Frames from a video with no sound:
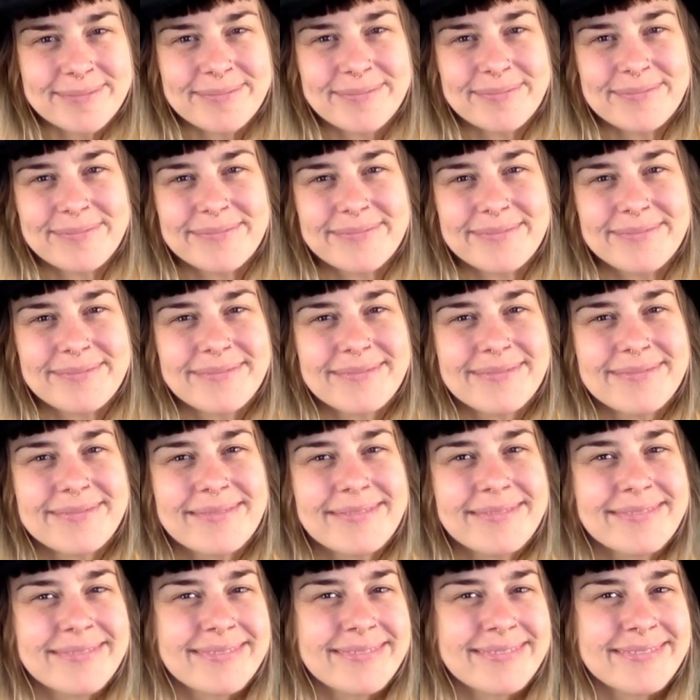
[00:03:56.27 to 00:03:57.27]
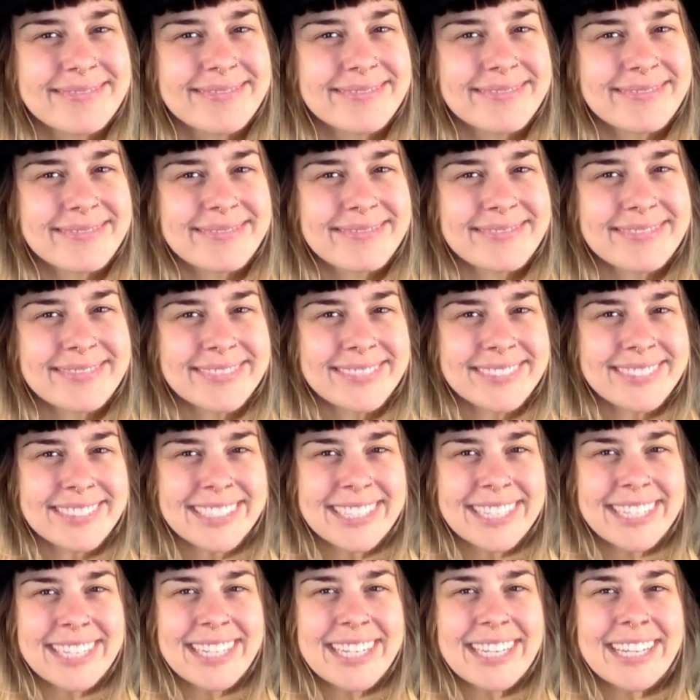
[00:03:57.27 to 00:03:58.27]

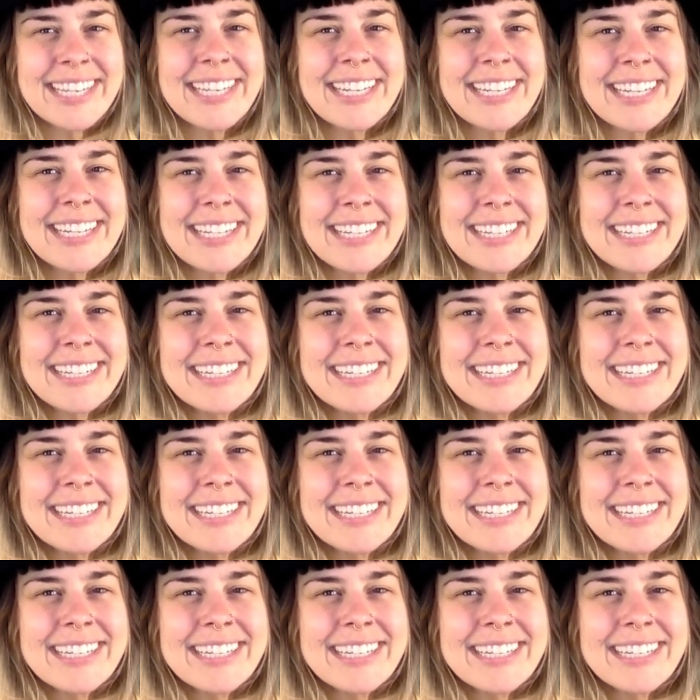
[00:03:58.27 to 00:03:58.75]
No one is speaking in this clip.